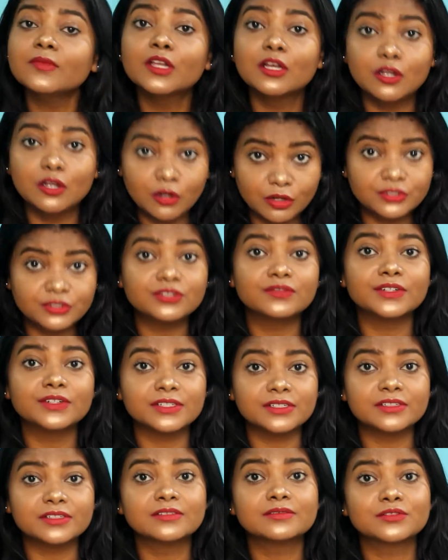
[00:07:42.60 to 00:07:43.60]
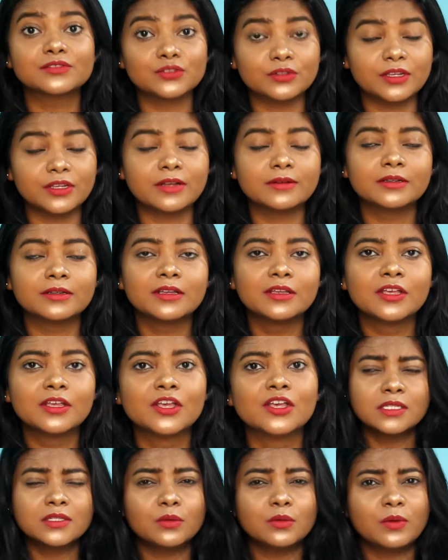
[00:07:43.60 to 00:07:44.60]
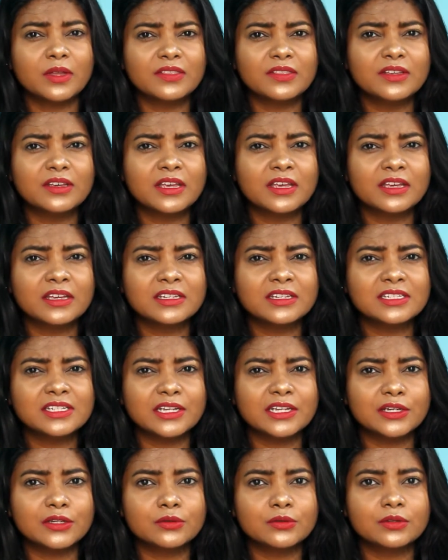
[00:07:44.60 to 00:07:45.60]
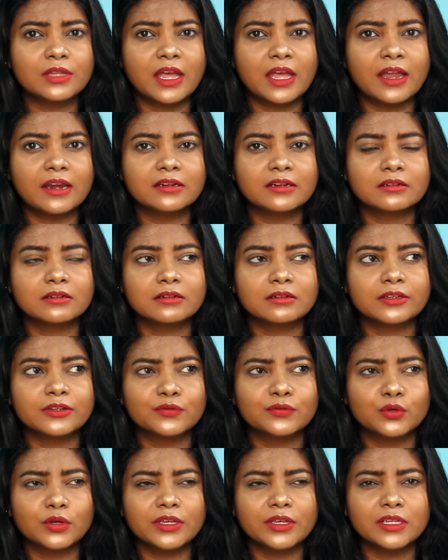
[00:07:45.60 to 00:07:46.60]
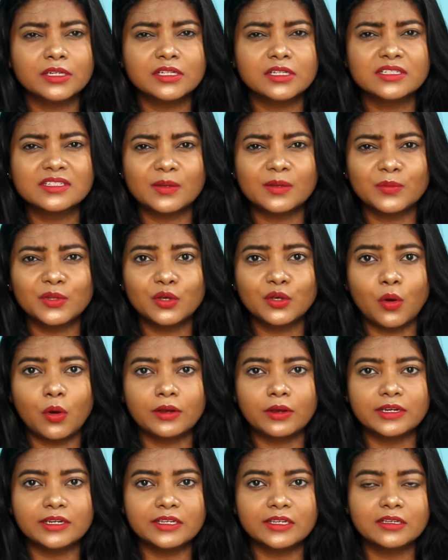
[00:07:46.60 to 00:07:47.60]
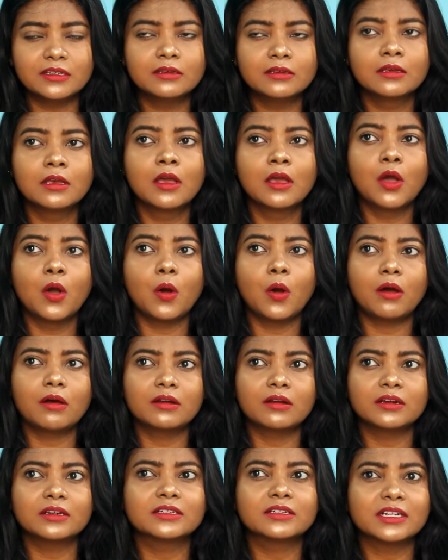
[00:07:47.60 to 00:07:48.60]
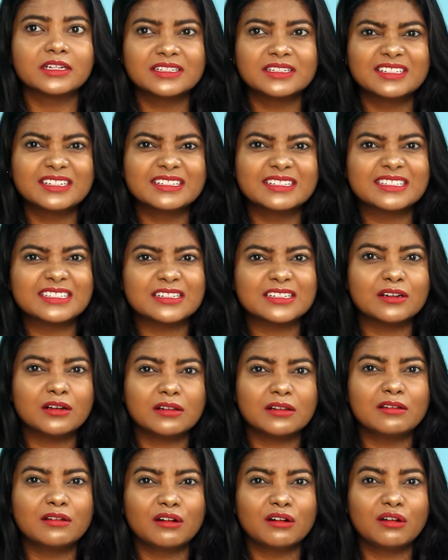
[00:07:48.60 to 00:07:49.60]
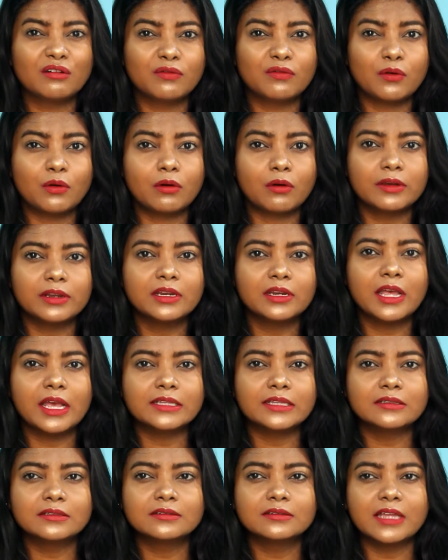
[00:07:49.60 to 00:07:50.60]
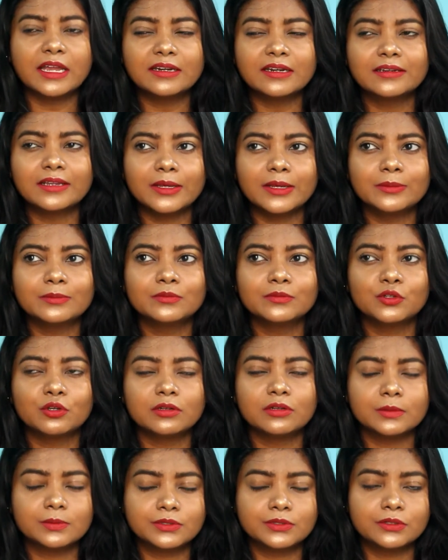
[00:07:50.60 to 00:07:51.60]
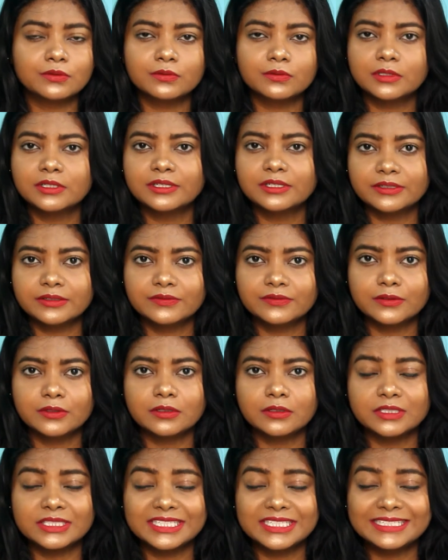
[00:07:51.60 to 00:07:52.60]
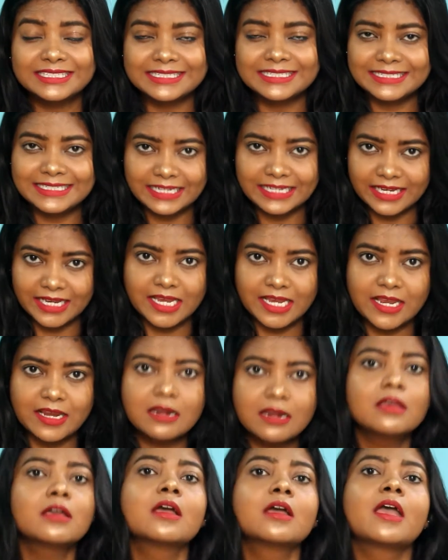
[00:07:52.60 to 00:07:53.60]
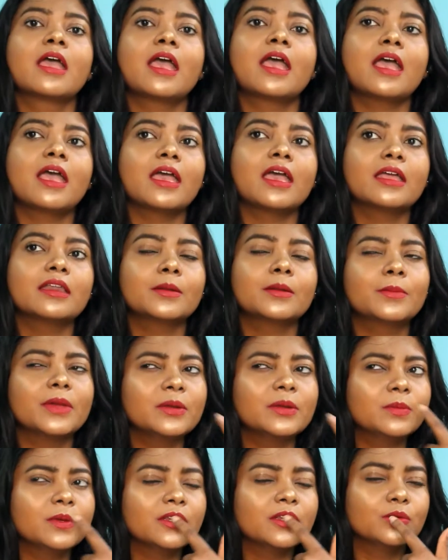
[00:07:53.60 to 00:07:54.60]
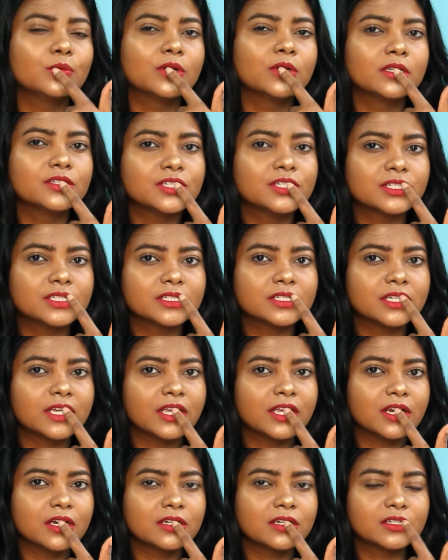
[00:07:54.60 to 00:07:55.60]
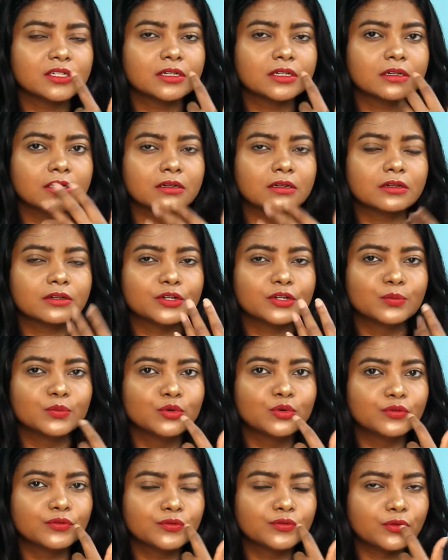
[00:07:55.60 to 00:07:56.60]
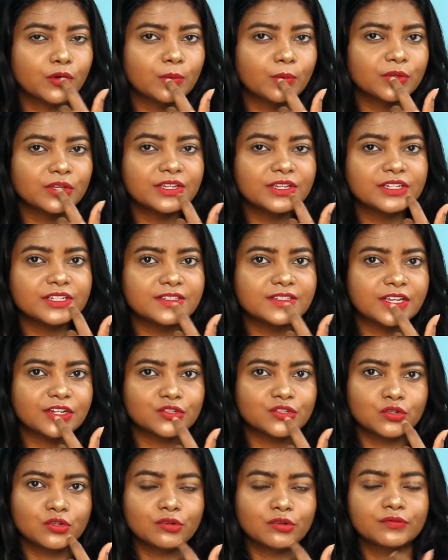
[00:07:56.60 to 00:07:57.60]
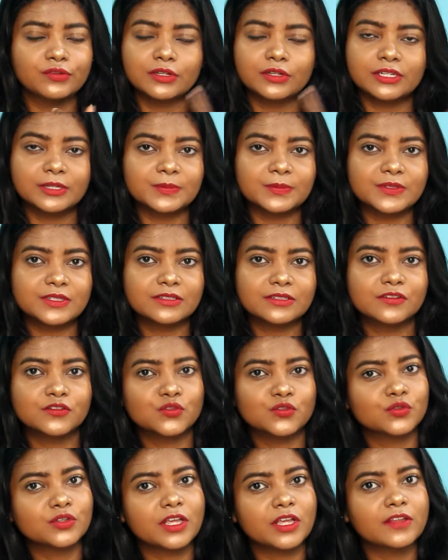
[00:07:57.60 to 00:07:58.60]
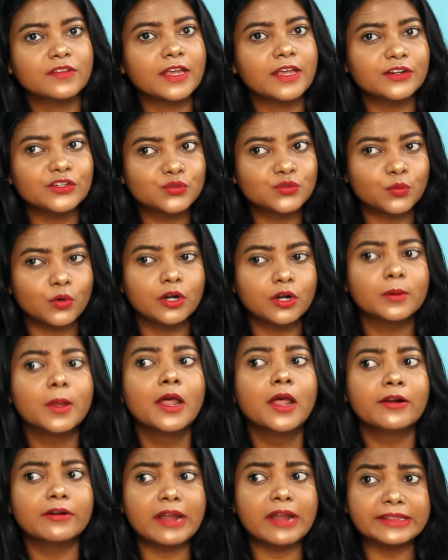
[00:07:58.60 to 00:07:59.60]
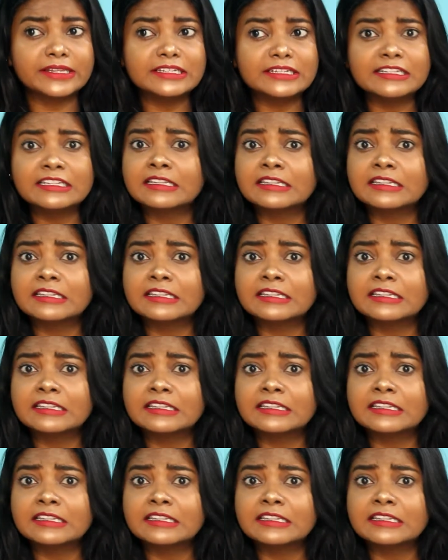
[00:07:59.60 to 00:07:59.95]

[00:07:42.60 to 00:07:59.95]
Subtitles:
longevity. So yeah. So one thing I can tell you that if you are eating something oily or it contains a lot of oil, I think that time your lipstick will leave a stain, and might be it will just get removed from the inner section of your lips. So yeah, that is what. Rather than